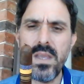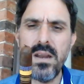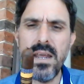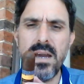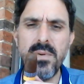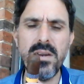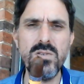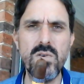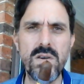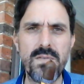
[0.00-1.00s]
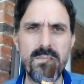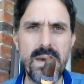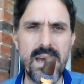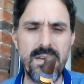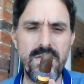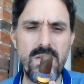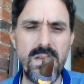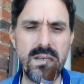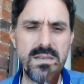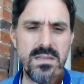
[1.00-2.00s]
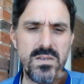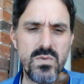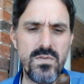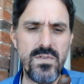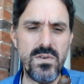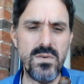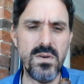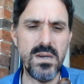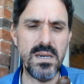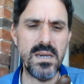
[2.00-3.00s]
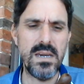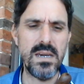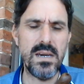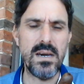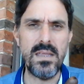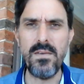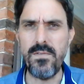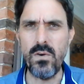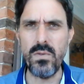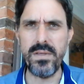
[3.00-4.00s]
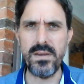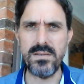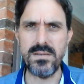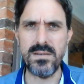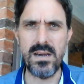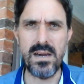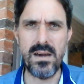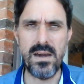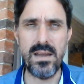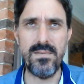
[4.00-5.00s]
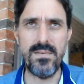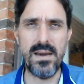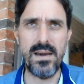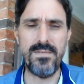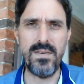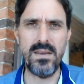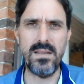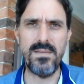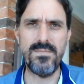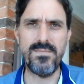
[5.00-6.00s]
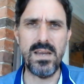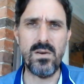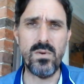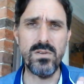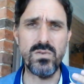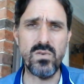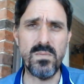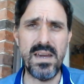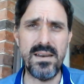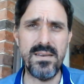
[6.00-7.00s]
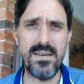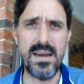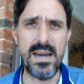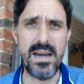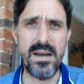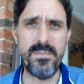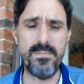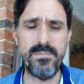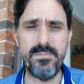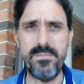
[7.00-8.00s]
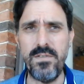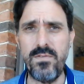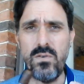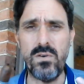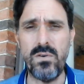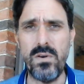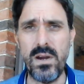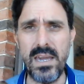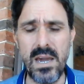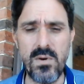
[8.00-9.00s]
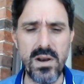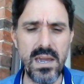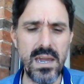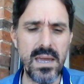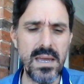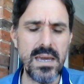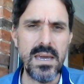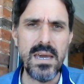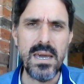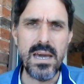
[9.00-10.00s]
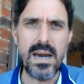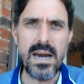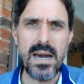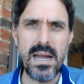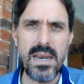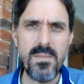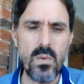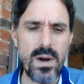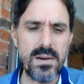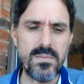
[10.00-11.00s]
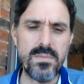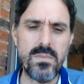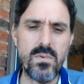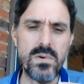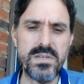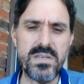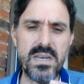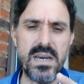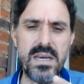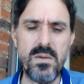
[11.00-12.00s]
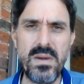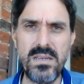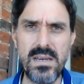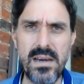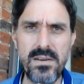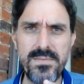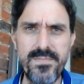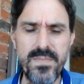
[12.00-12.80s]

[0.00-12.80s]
Now, I'm going to talk about a few things in this review. I think four things I had figured that I wanted to talk about before I came on air. Number one was the pigtail.